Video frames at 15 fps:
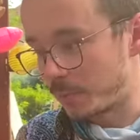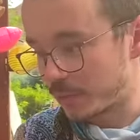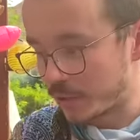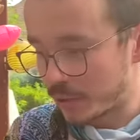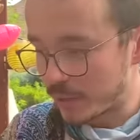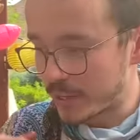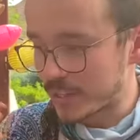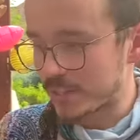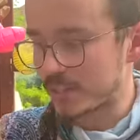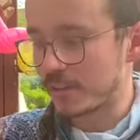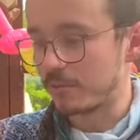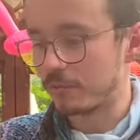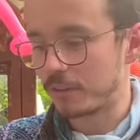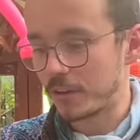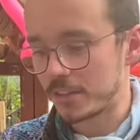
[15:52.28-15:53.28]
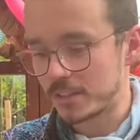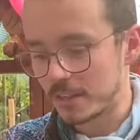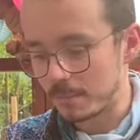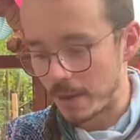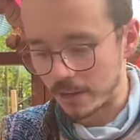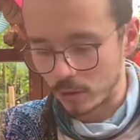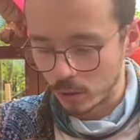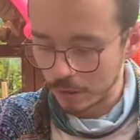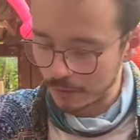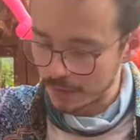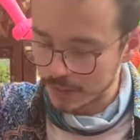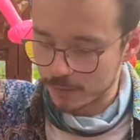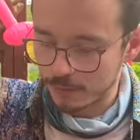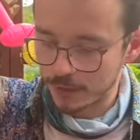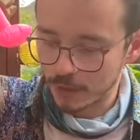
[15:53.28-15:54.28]
with the UNSC Infinity, made all of
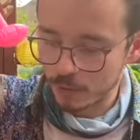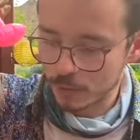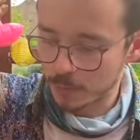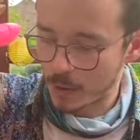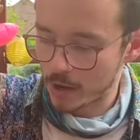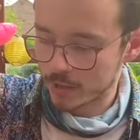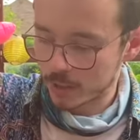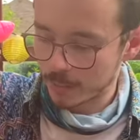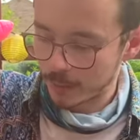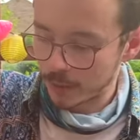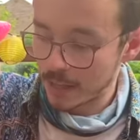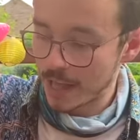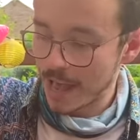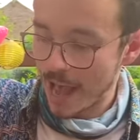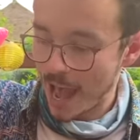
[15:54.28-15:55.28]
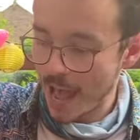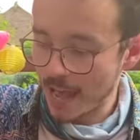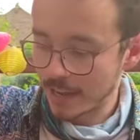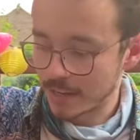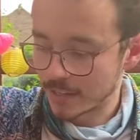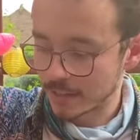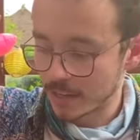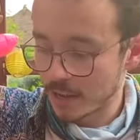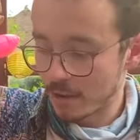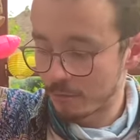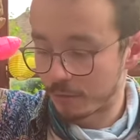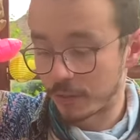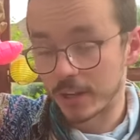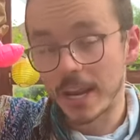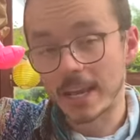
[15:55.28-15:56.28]
these videos possible, and
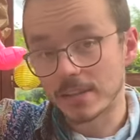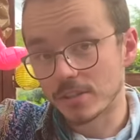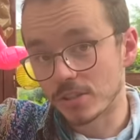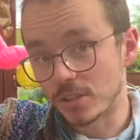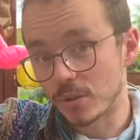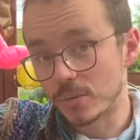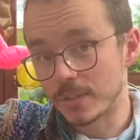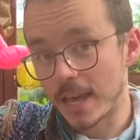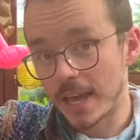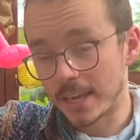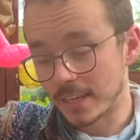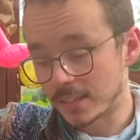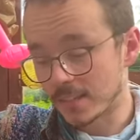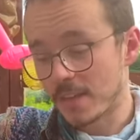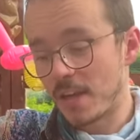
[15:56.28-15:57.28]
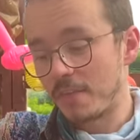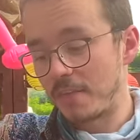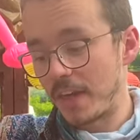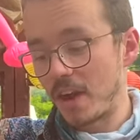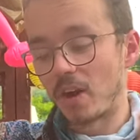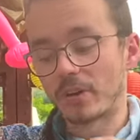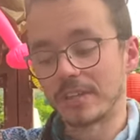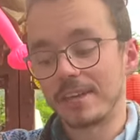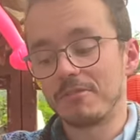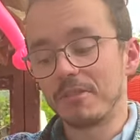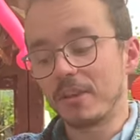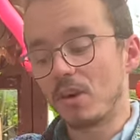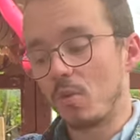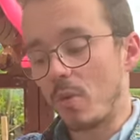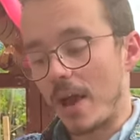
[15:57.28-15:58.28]
for the next two days, they are
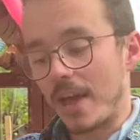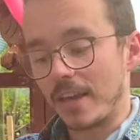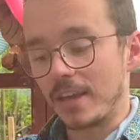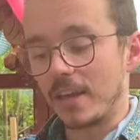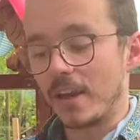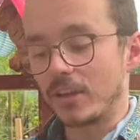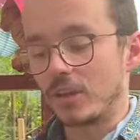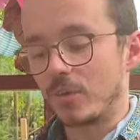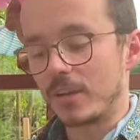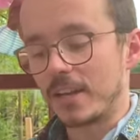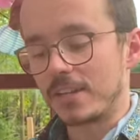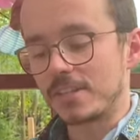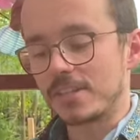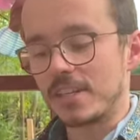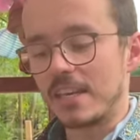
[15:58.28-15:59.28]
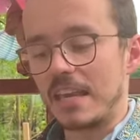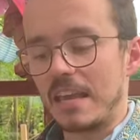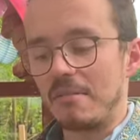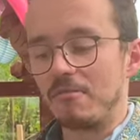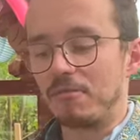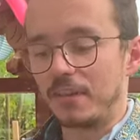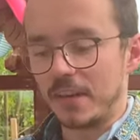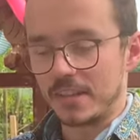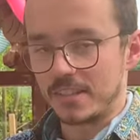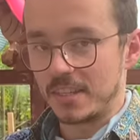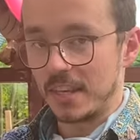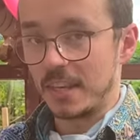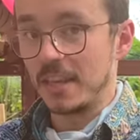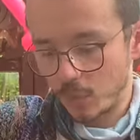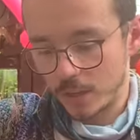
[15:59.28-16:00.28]
giving away a UNSC
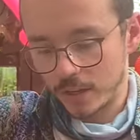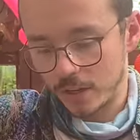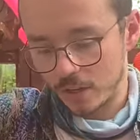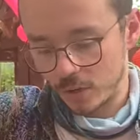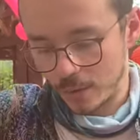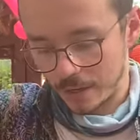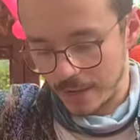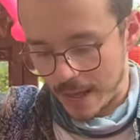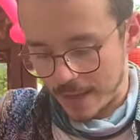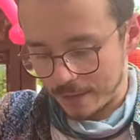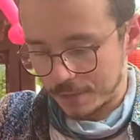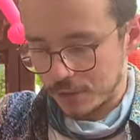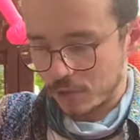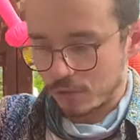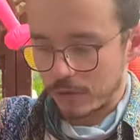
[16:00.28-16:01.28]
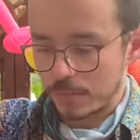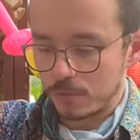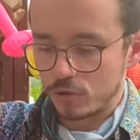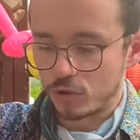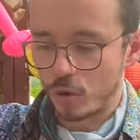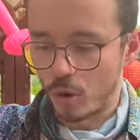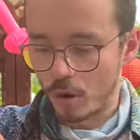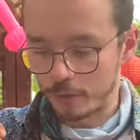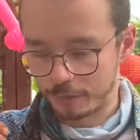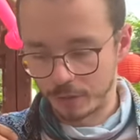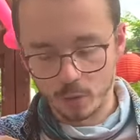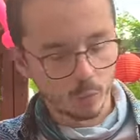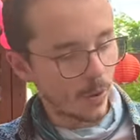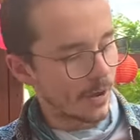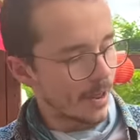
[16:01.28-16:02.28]
Infinity. We're going to do a live stream draw for
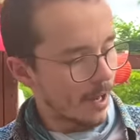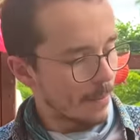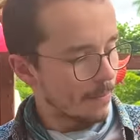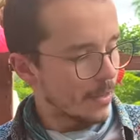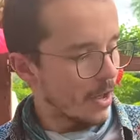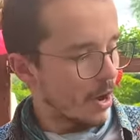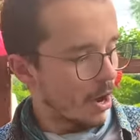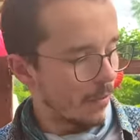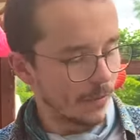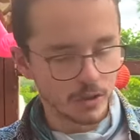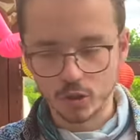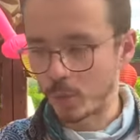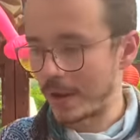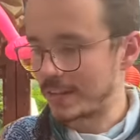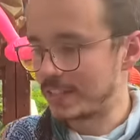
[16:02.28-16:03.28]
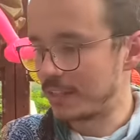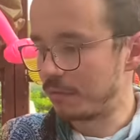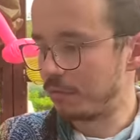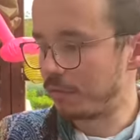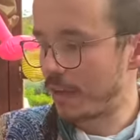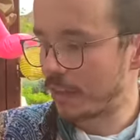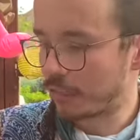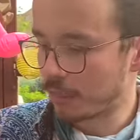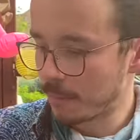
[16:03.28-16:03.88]
the winner on the 25th.